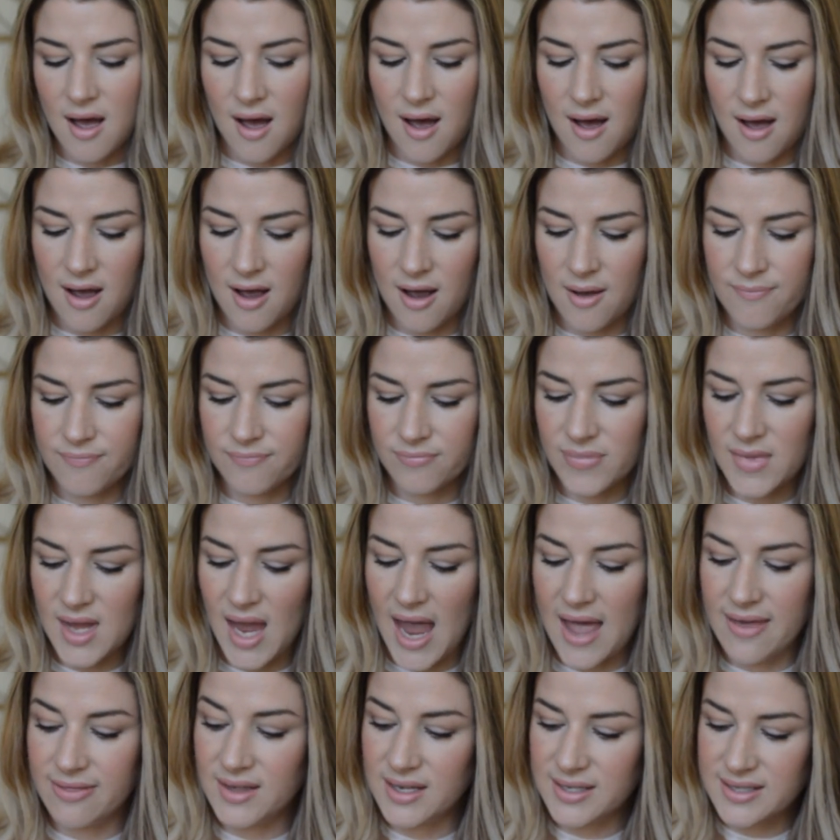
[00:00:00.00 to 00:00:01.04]
And
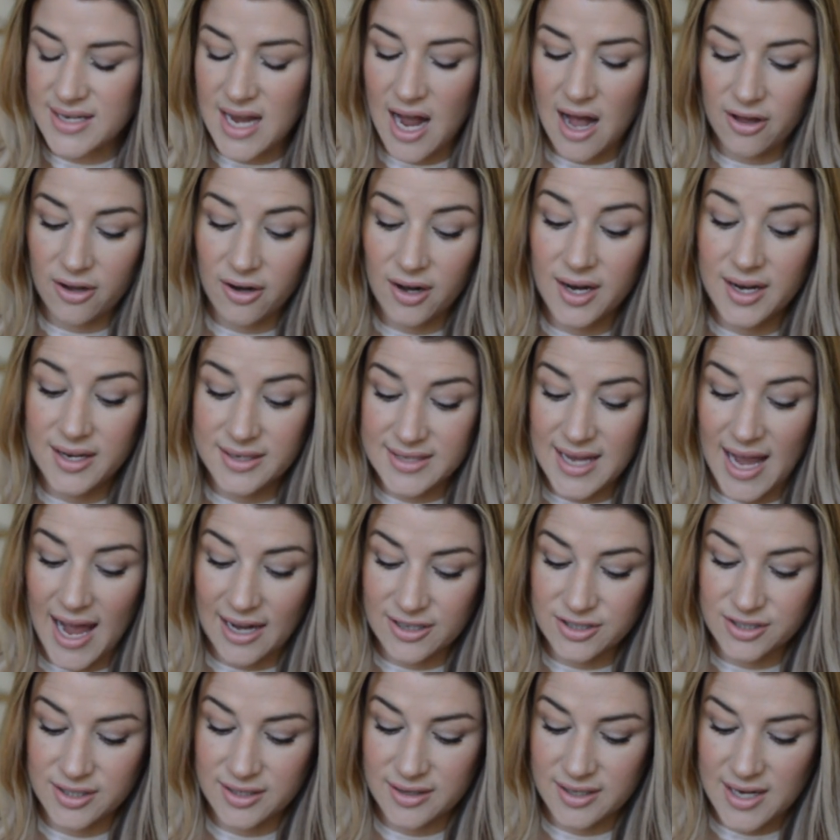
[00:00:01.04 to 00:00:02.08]
this color is
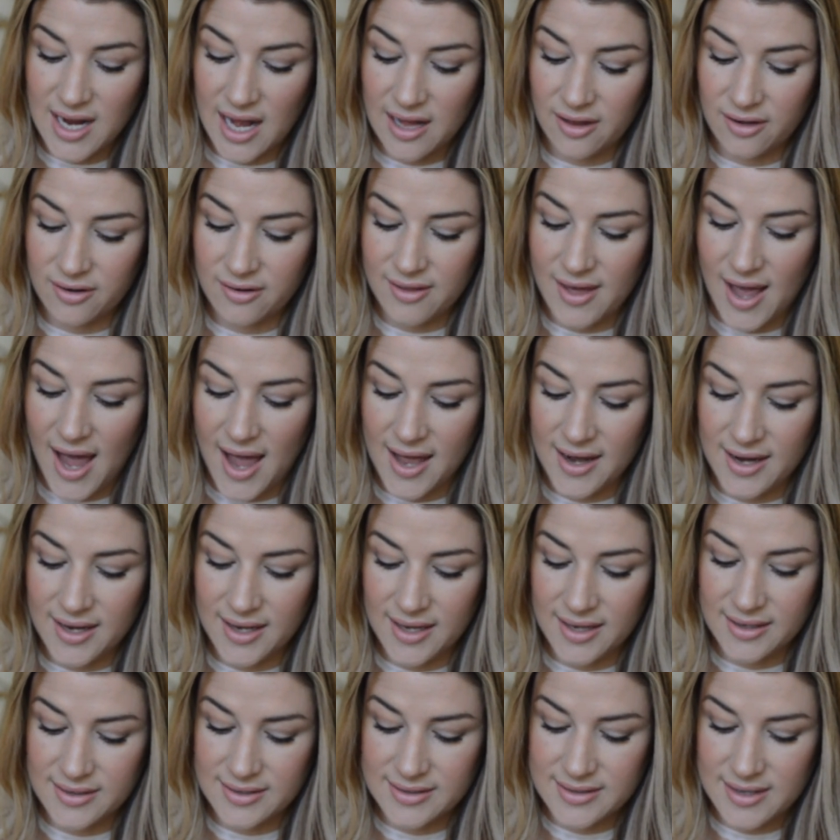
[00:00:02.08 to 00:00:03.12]
actually the color that
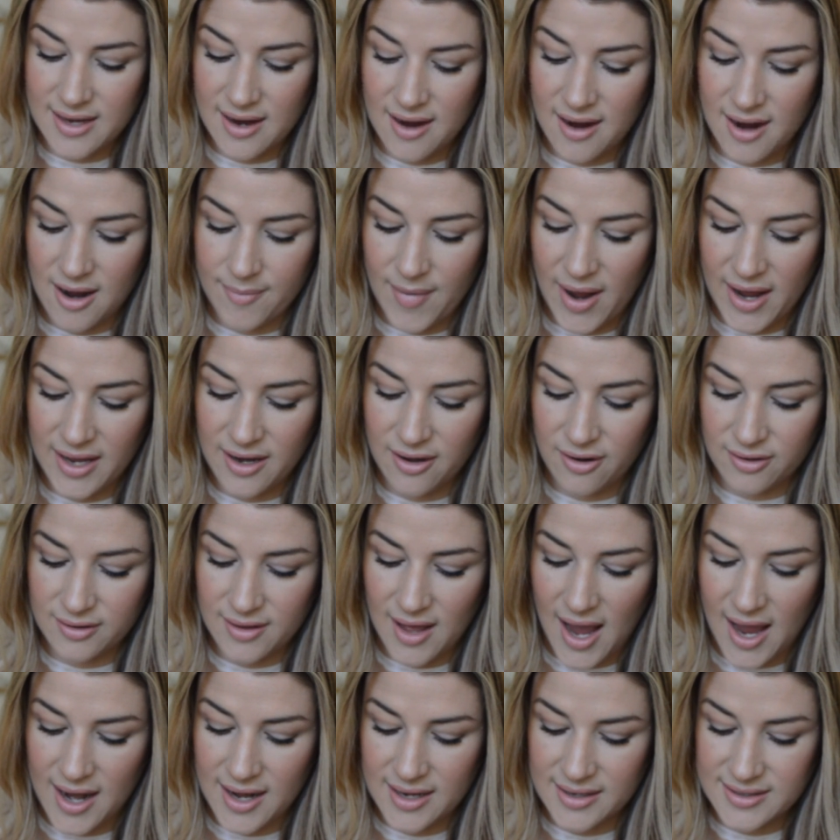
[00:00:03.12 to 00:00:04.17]
is, I hear a
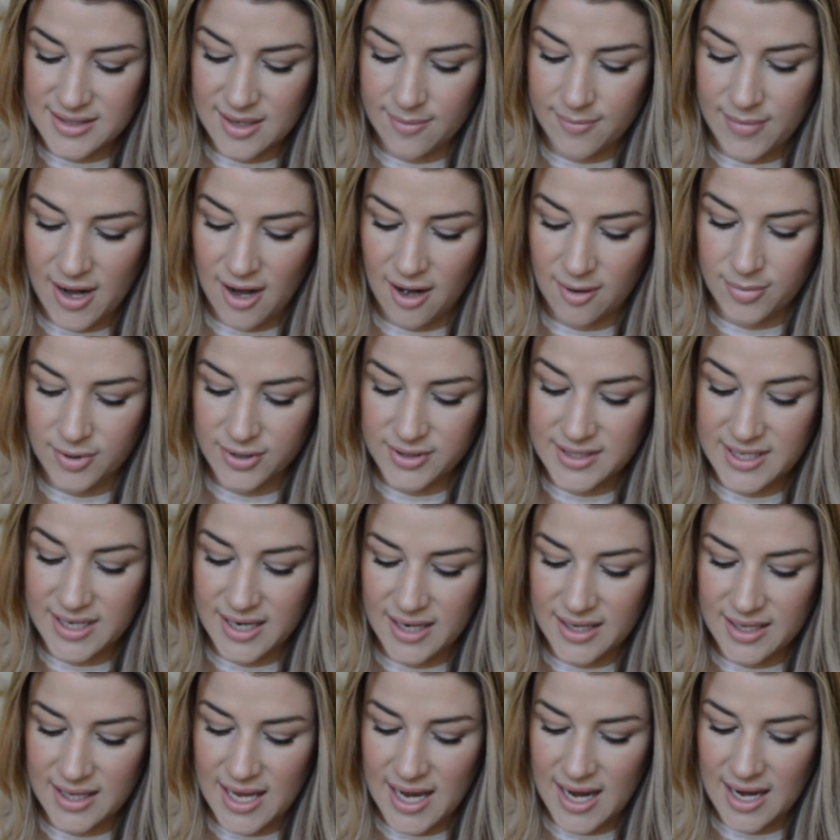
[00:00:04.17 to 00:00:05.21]
lot, is comparable
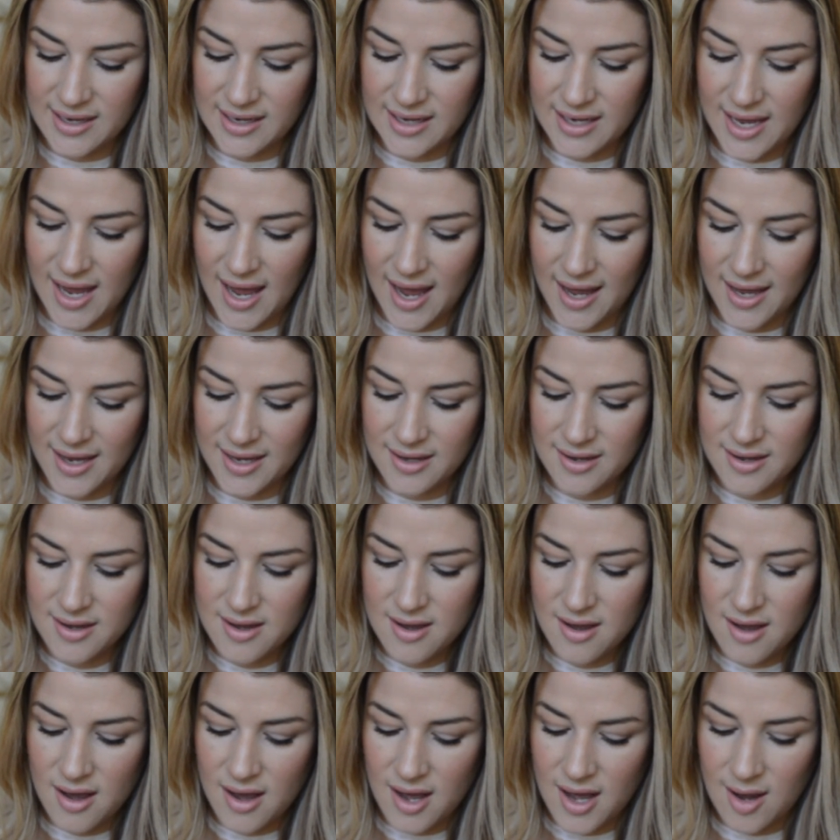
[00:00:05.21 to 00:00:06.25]
to Candy K,
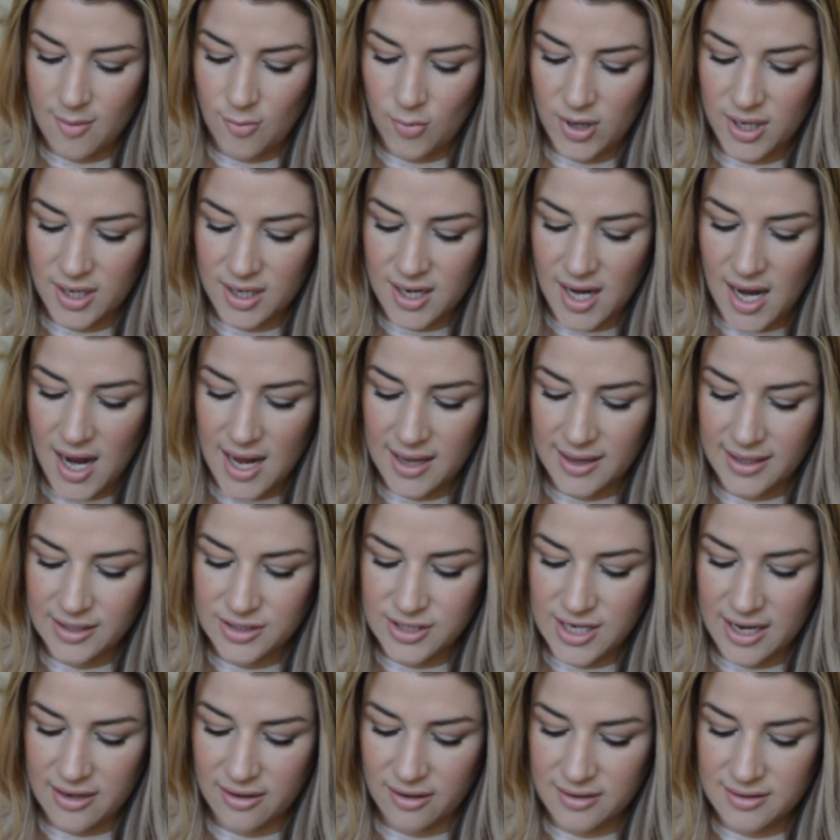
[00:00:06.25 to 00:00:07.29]
one of Kylie
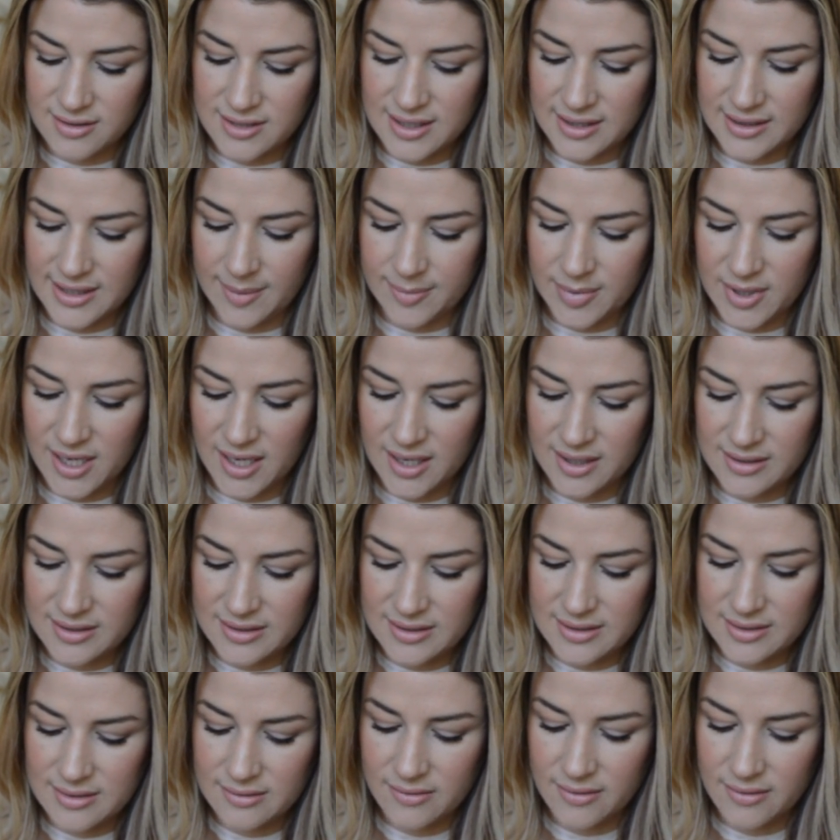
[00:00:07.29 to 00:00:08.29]
Jenner's lip kits.